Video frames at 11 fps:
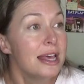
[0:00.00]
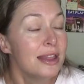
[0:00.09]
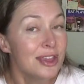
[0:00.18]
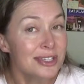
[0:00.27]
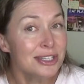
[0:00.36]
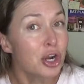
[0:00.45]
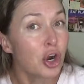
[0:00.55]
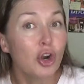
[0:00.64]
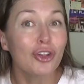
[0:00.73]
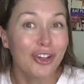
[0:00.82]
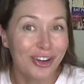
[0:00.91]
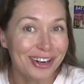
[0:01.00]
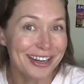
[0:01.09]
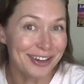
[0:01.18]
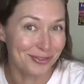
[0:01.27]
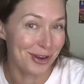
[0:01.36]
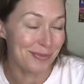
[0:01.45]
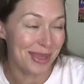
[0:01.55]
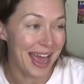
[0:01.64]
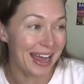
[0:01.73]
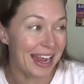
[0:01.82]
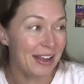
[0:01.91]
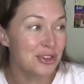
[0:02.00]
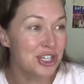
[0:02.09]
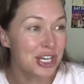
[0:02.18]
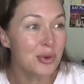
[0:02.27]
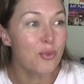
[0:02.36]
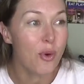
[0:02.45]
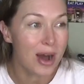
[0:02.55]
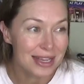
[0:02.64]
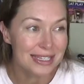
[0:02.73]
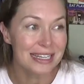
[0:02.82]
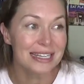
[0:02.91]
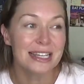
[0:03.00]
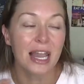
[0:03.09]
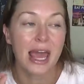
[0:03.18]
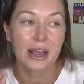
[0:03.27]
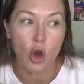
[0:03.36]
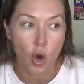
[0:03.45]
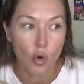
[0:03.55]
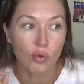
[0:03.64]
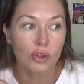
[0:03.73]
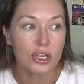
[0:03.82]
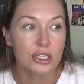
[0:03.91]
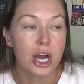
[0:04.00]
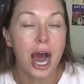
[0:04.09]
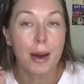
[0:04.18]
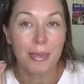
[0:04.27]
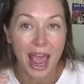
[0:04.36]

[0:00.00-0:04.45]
this is her learning from that. If she wasn't like over the top,